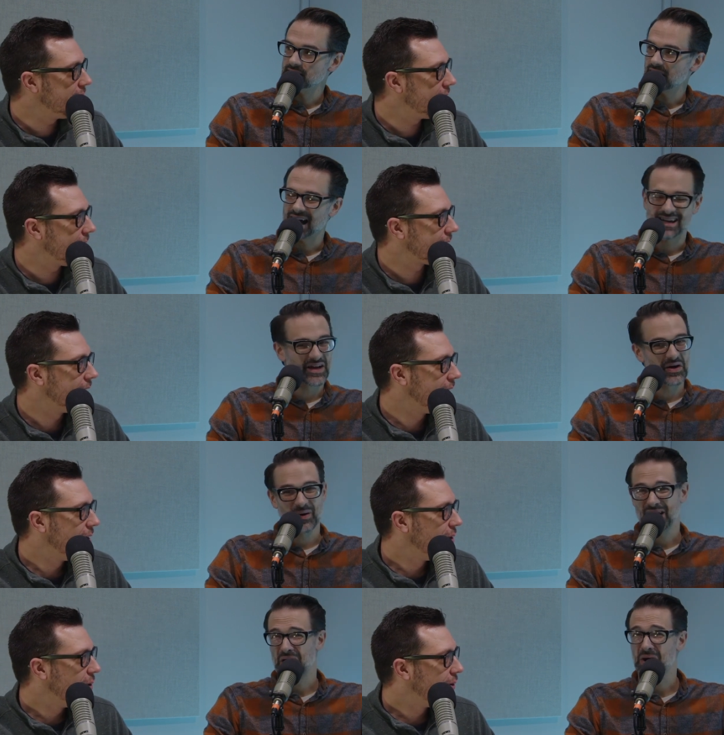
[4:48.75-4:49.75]
Speaker 1: the like? I
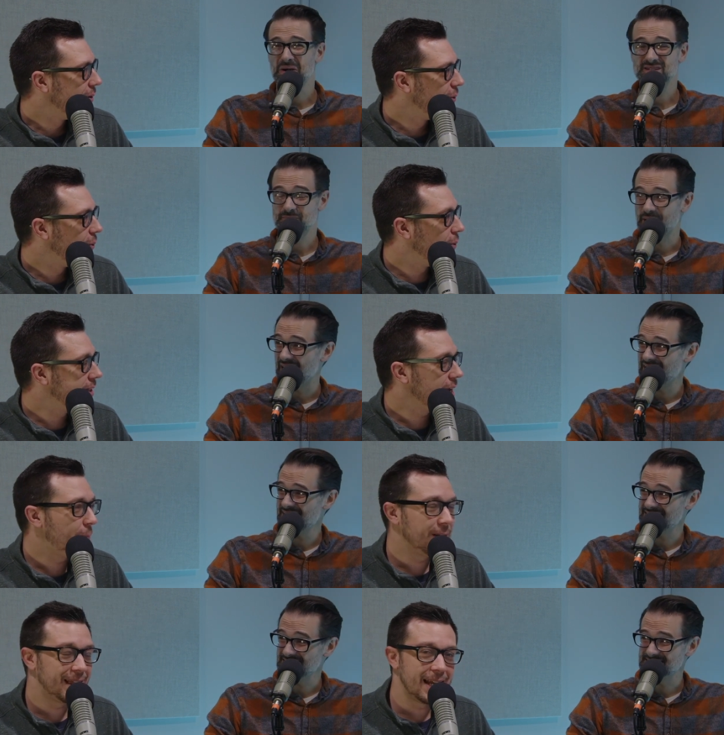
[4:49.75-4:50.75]
know it hurts my. What's
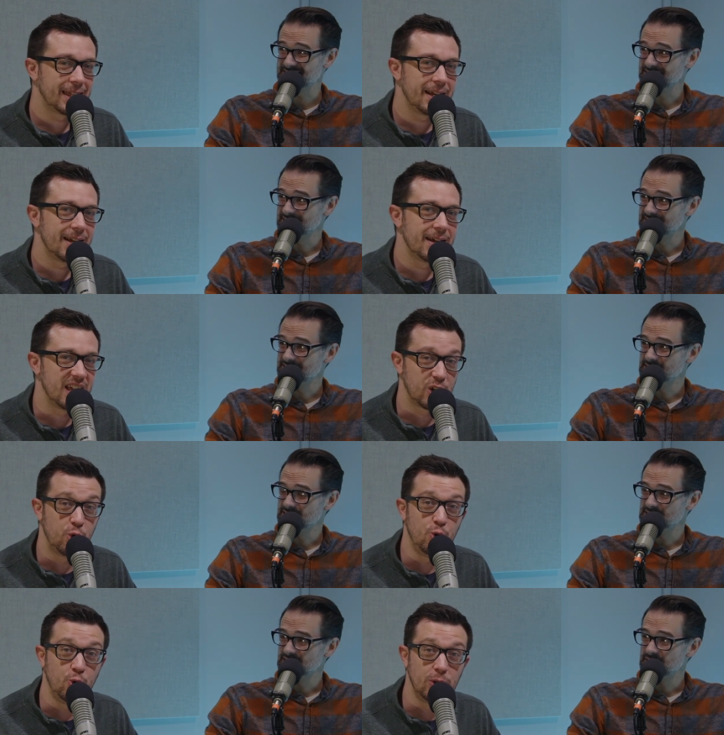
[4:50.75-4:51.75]
eyes. up with like the the
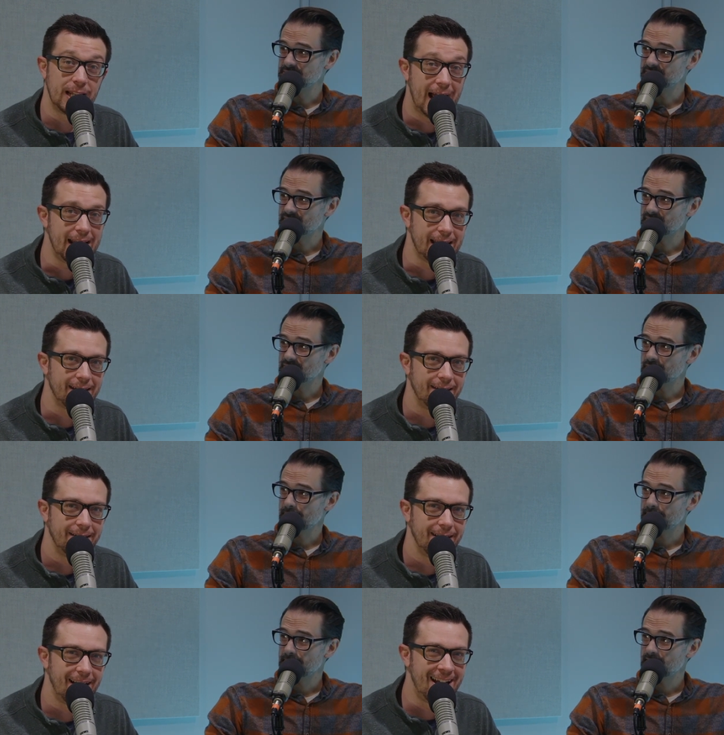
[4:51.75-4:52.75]
cool lighting?
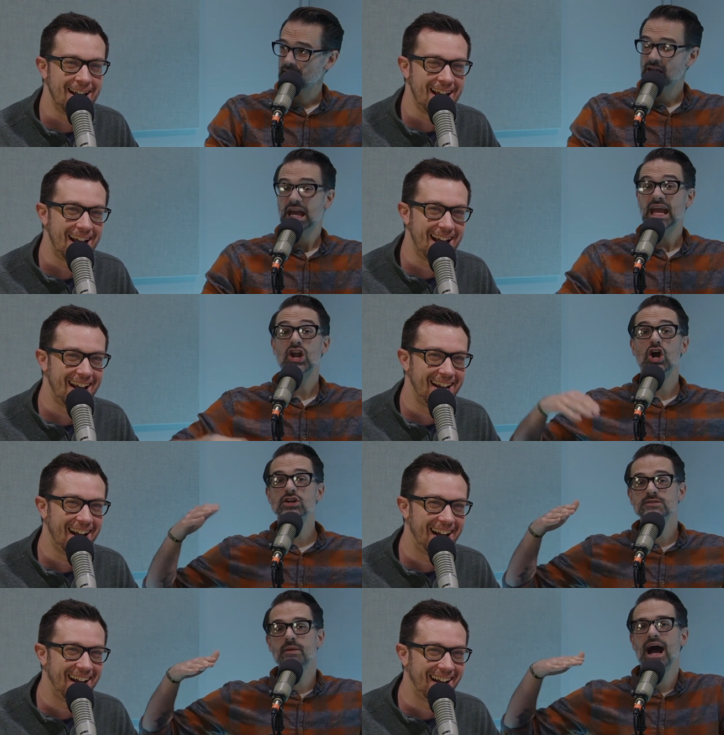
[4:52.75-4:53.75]
it
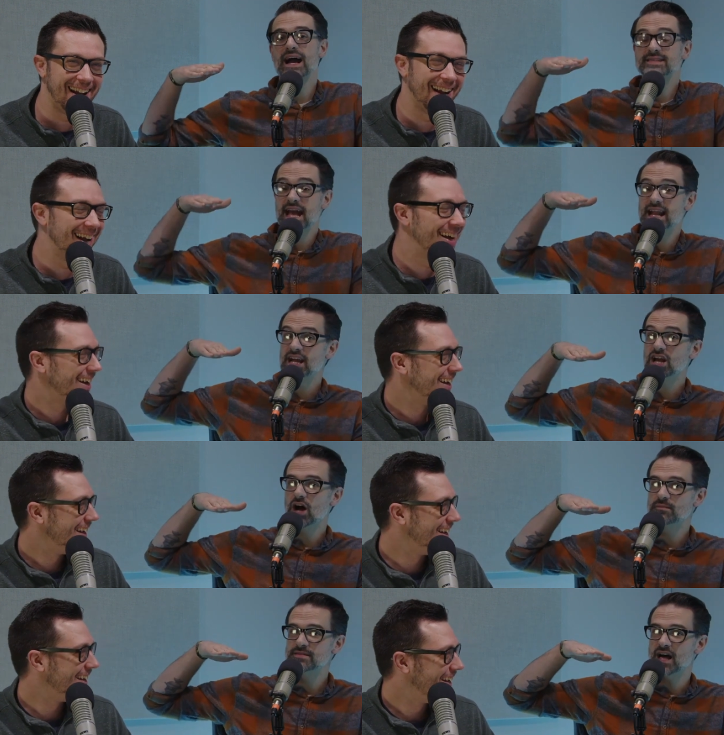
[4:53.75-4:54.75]
hurts my eyes and it
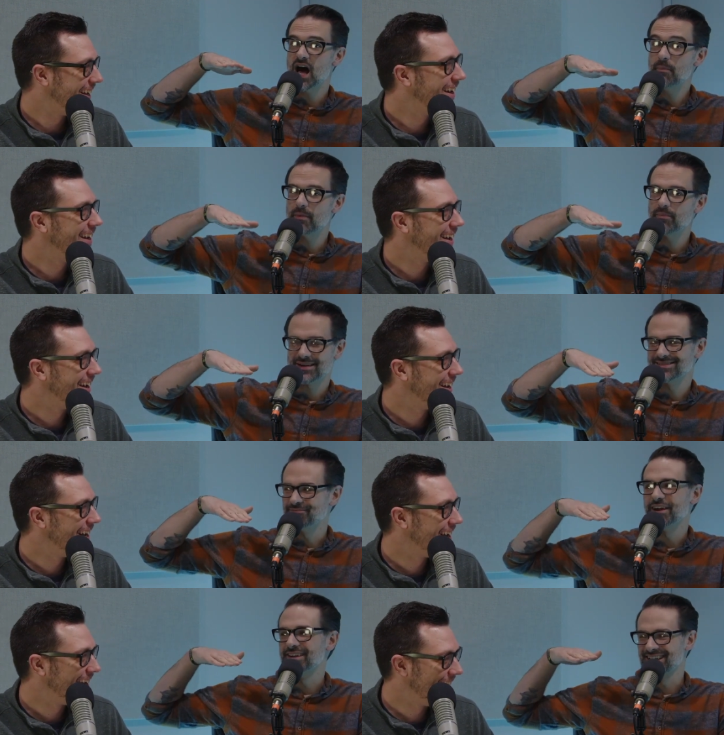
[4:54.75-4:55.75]
comes up, but
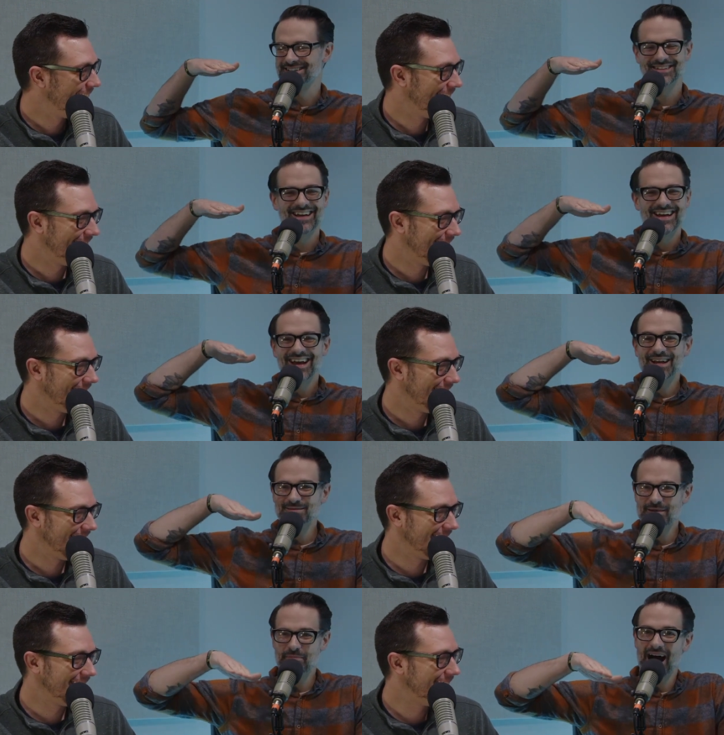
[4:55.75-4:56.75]
very nice. It
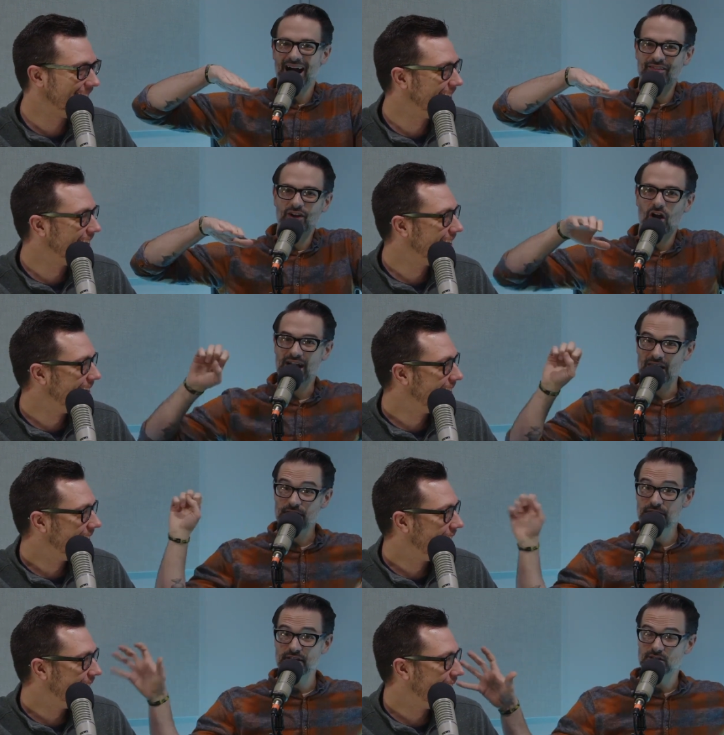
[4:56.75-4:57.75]
comes up behind the car and
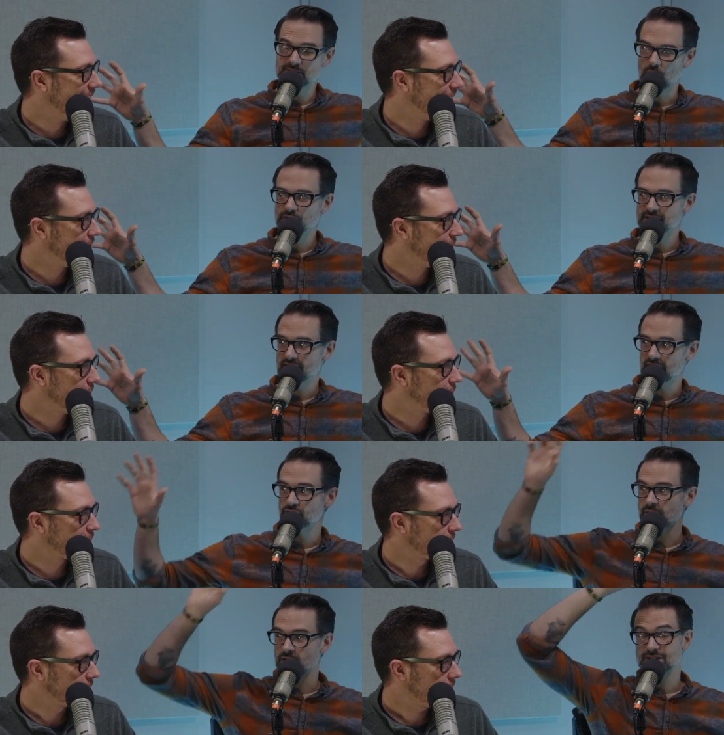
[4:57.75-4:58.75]
it fills both the side
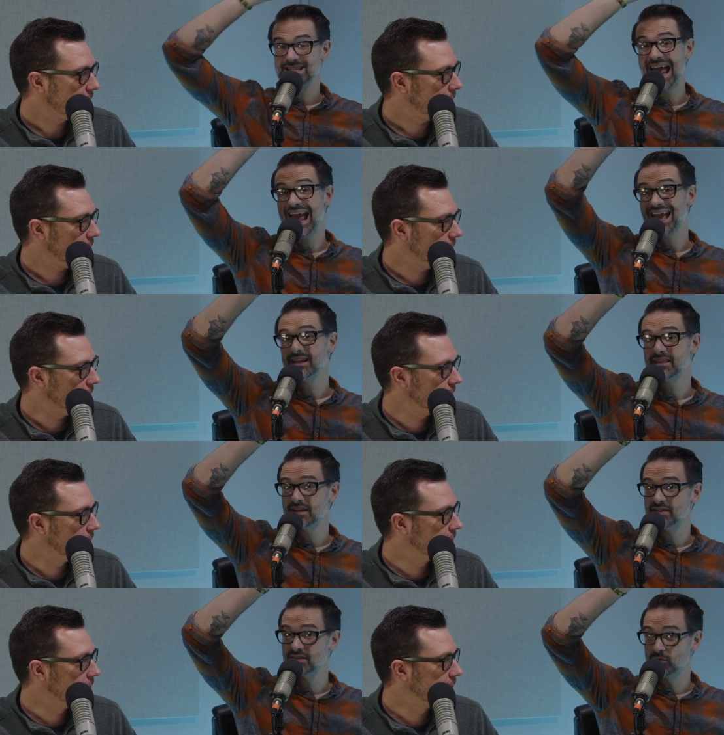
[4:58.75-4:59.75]
view mirrors and
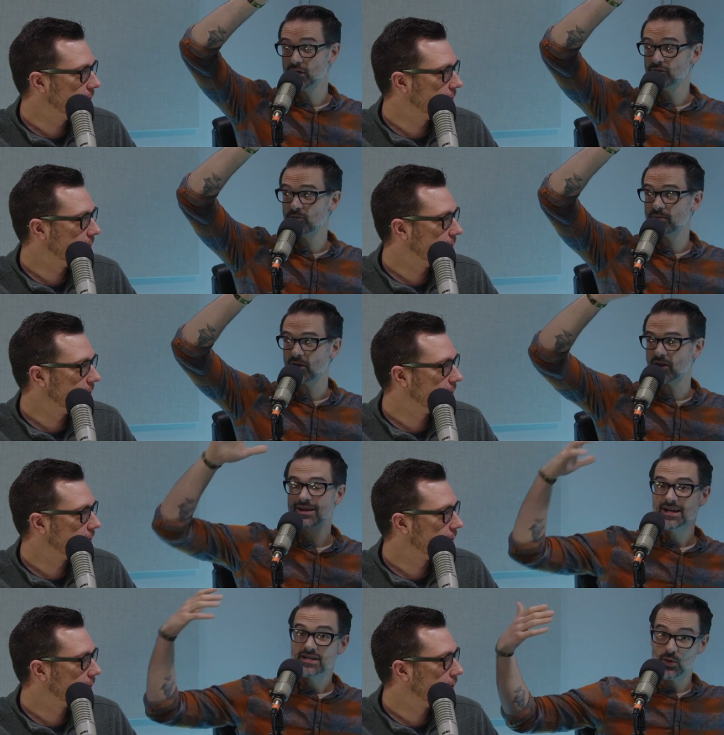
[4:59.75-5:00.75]
the, the rear view
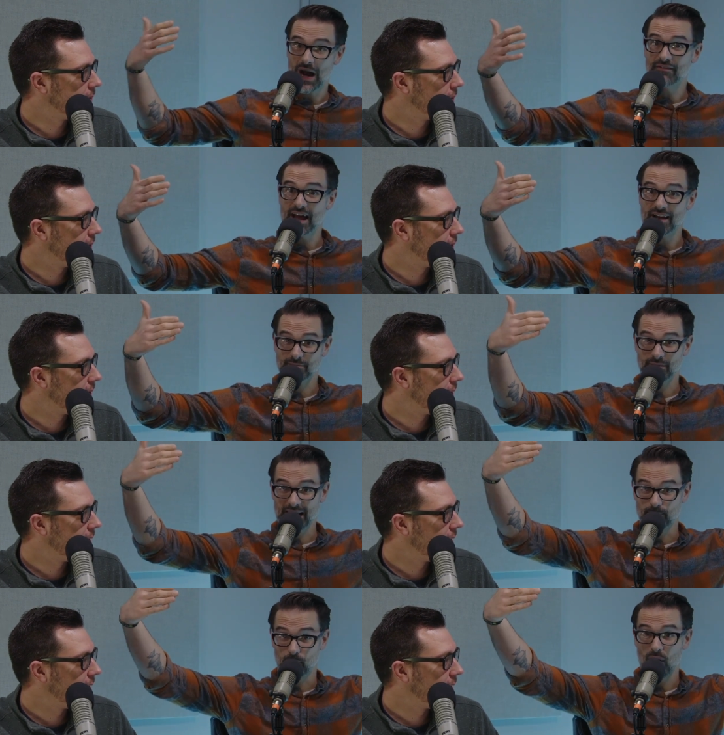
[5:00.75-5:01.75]
mirror. So I've had
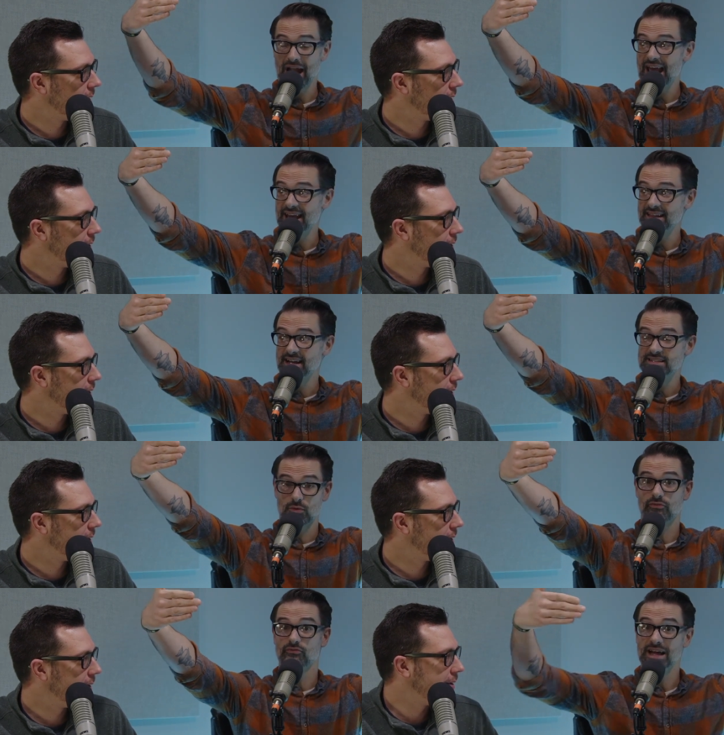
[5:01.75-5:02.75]
like bright headlights
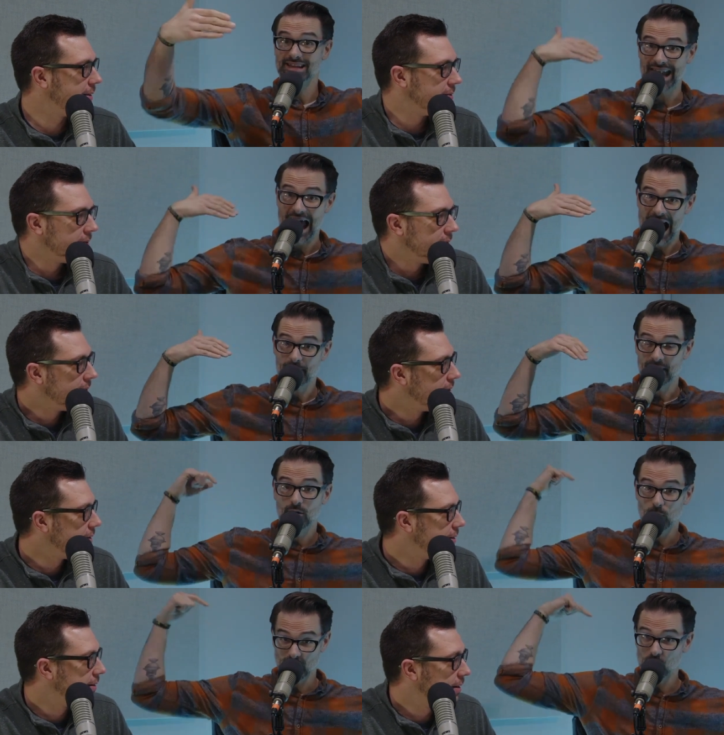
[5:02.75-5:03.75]
reflected at
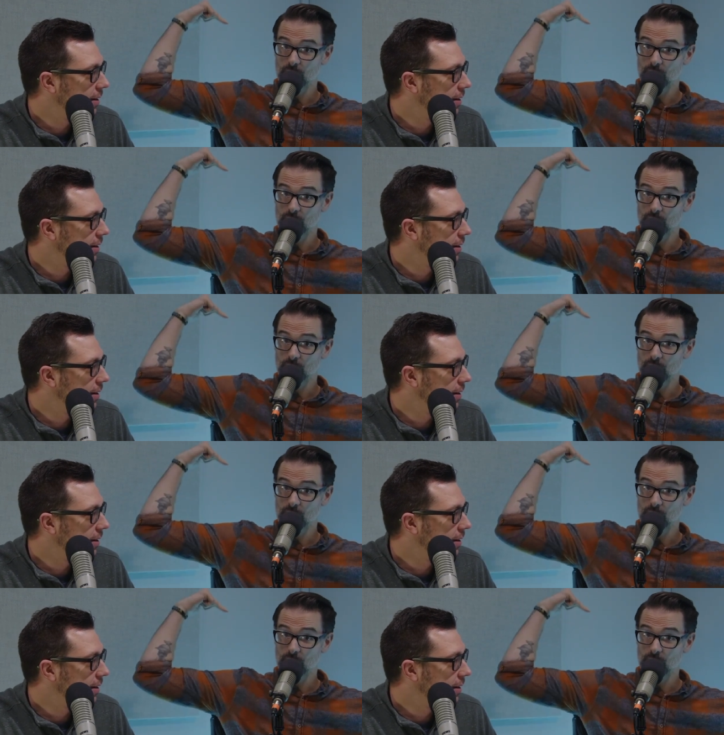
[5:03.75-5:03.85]
me when you're